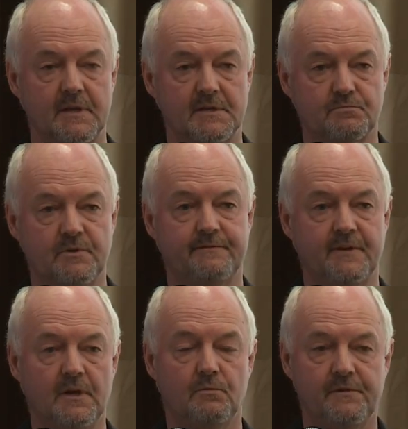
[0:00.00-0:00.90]
this. We've
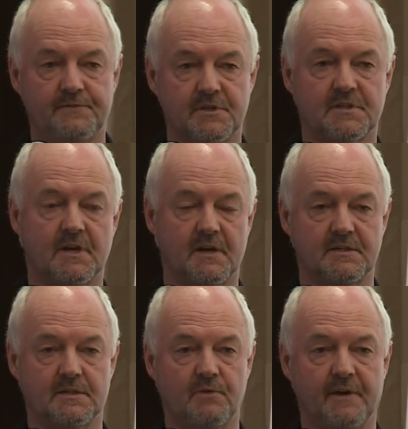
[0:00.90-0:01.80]
just
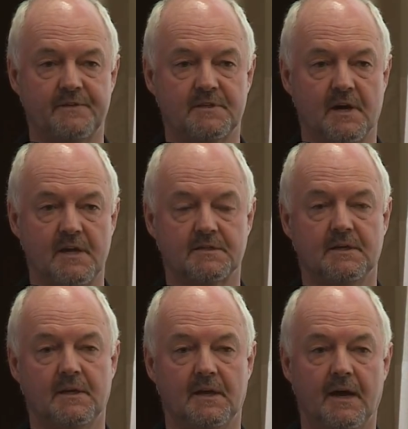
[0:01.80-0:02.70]
started to advertise,
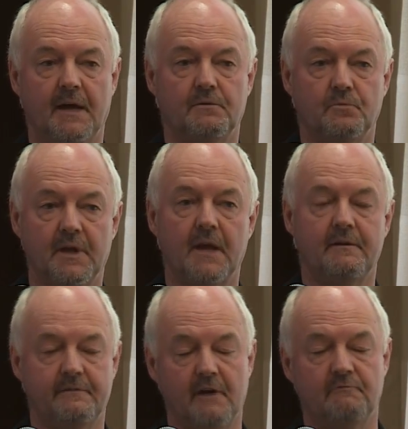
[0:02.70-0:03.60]
and we're
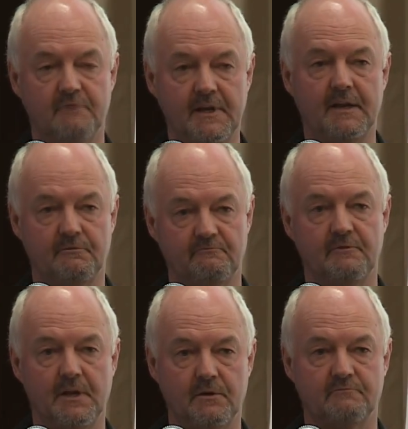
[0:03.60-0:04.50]
getting a really,
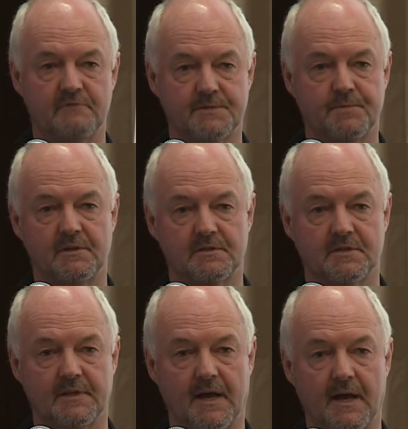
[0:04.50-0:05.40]
really good response
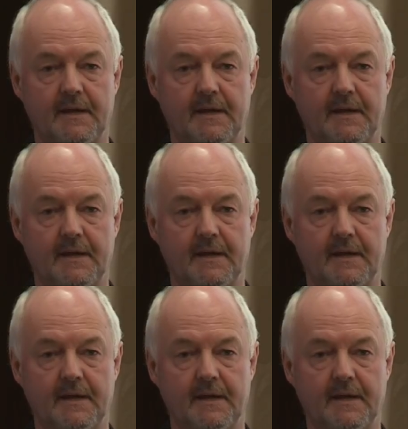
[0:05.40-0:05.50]
to that.